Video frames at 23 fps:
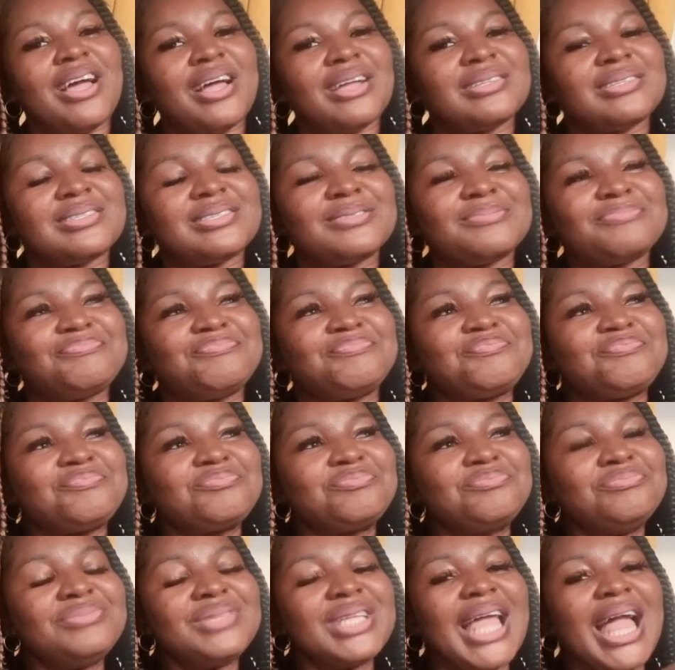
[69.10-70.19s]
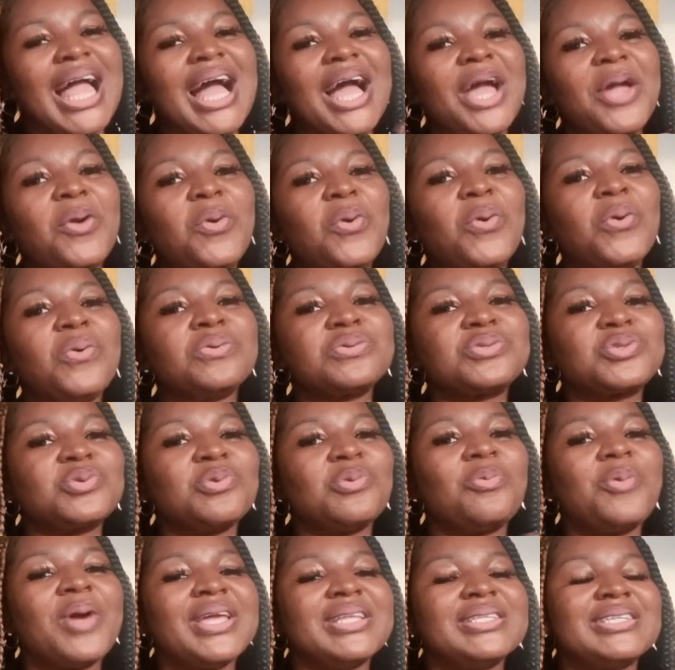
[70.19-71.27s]
that, I also
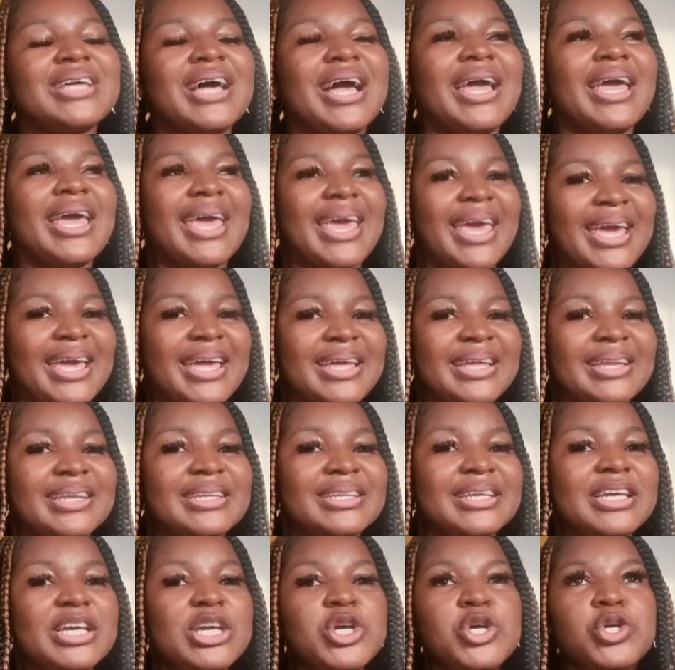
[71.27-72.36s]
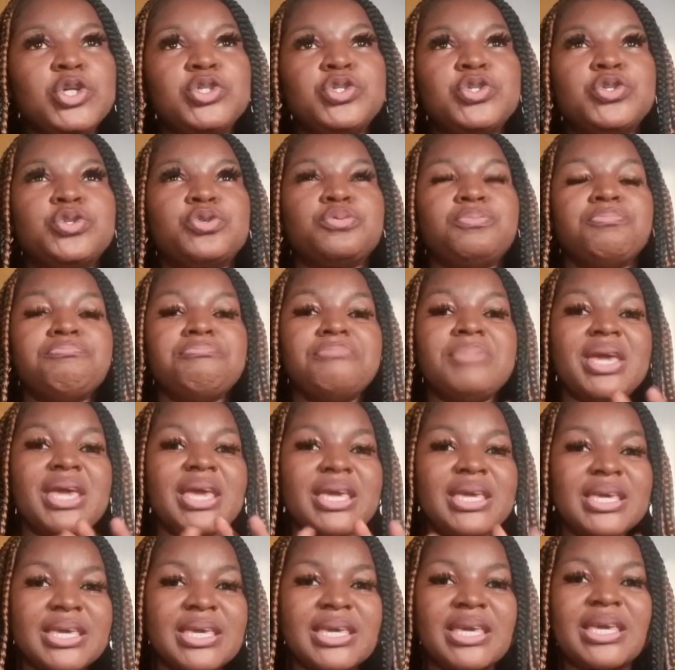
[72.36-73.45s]
went ahead to
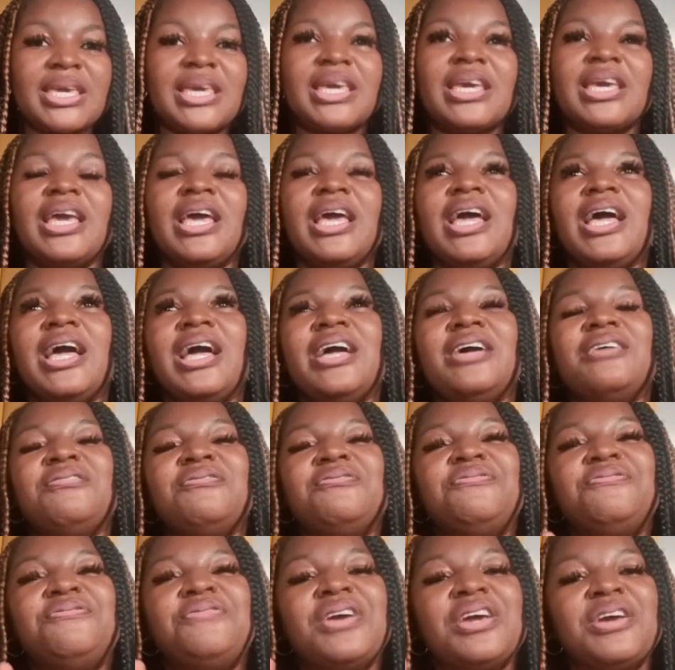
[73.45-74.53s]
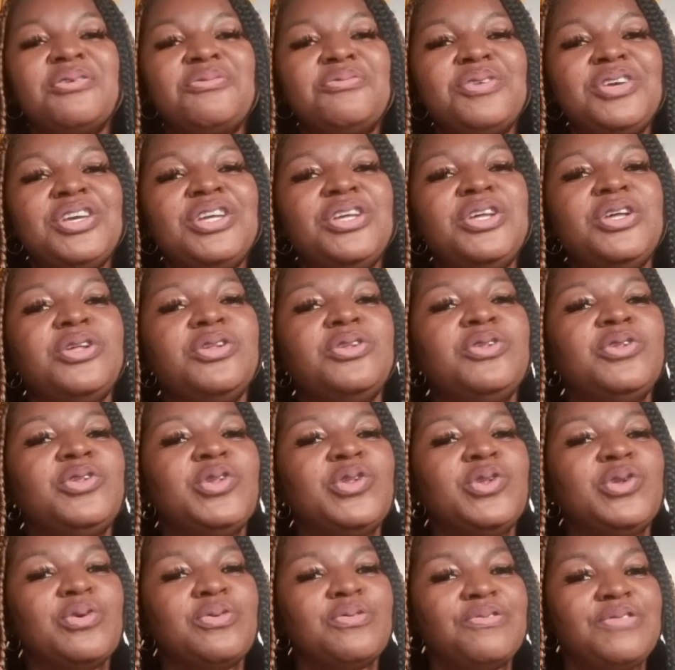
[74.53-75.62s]
make a very
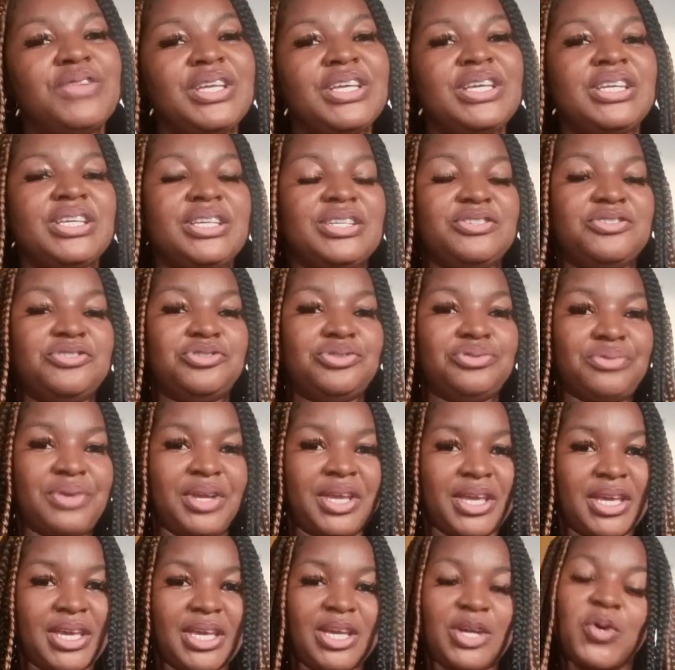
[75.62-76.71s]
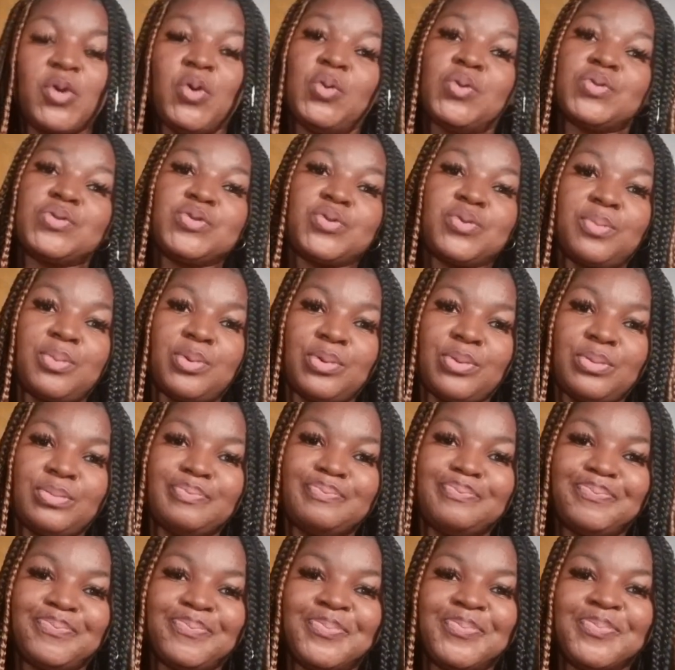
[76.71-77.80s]
lovely drink called Zobo.
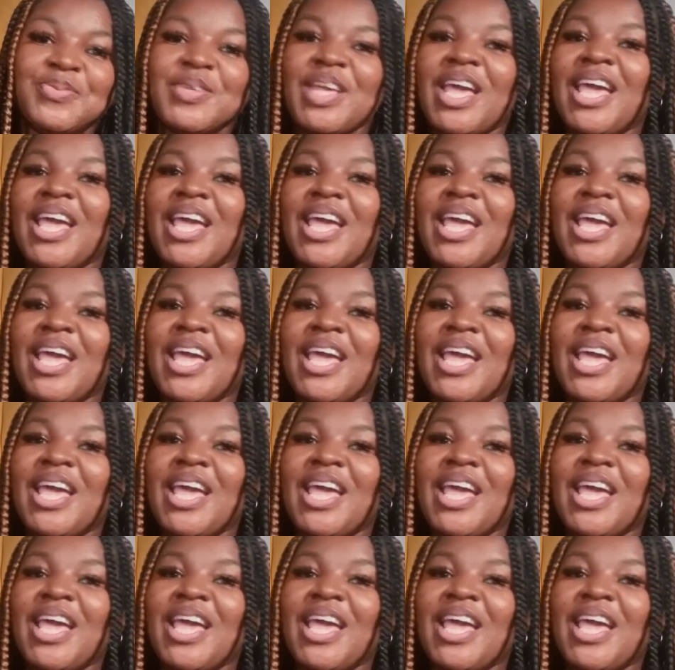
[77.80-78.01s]
Mm?